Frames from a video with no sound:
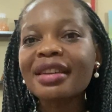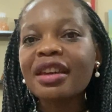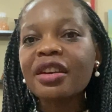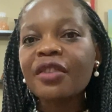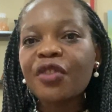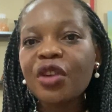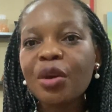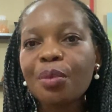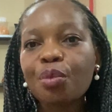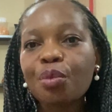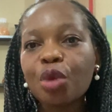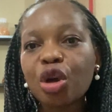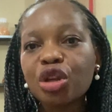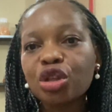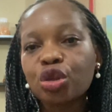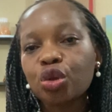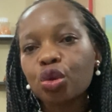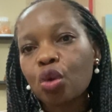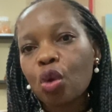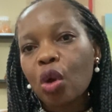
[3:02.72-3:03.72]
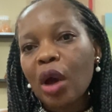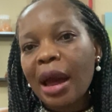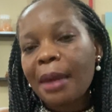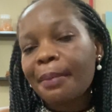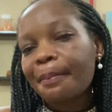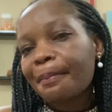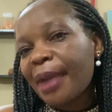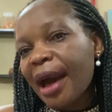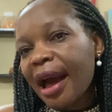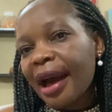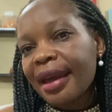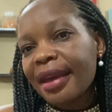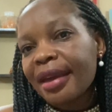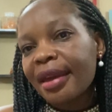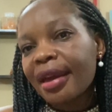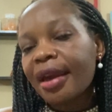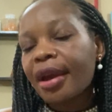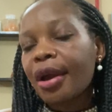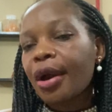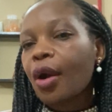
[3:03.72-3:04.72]
give him money to go and buy,
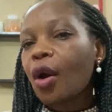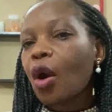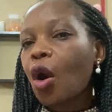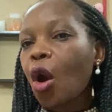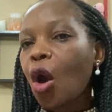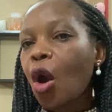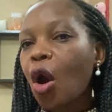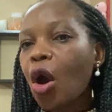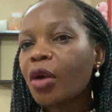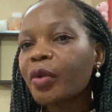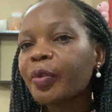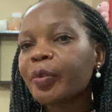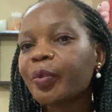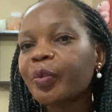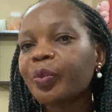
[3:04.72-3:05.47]
or